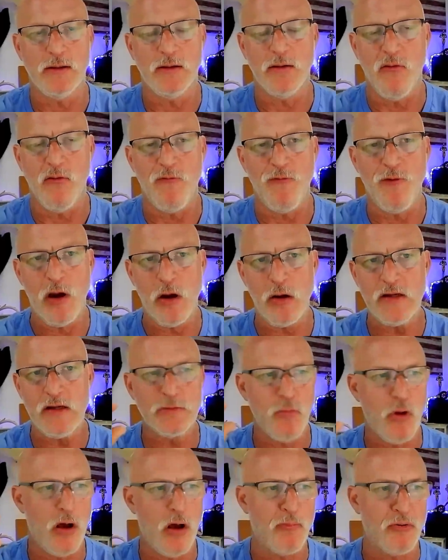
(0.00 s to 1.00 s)
And a very
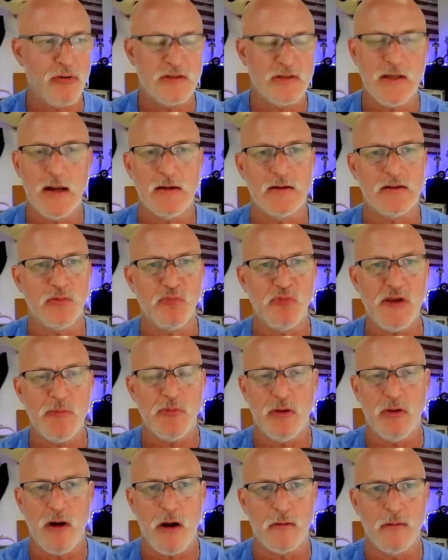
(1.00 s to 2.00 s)
small percentage of
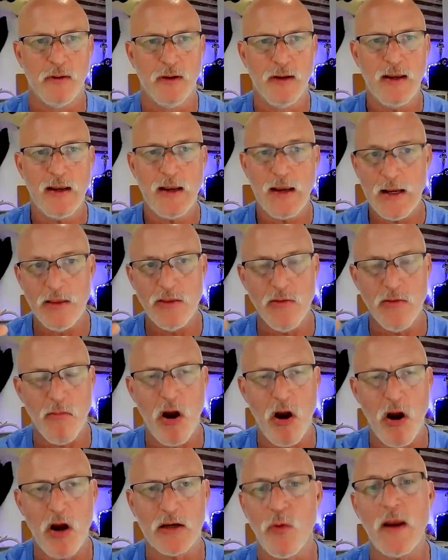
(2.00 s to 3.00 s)
people are in the
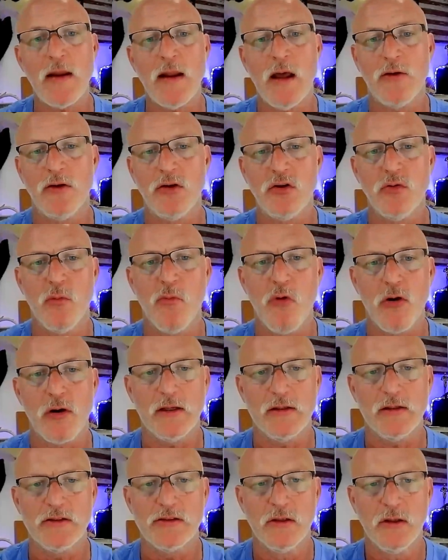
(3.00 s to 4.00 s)
market right now to do a
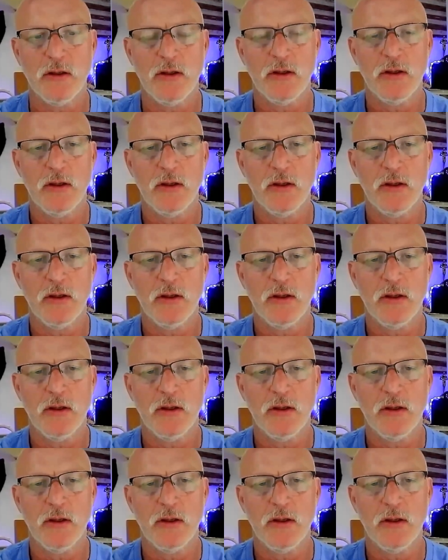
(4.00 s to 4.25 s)
mortgage.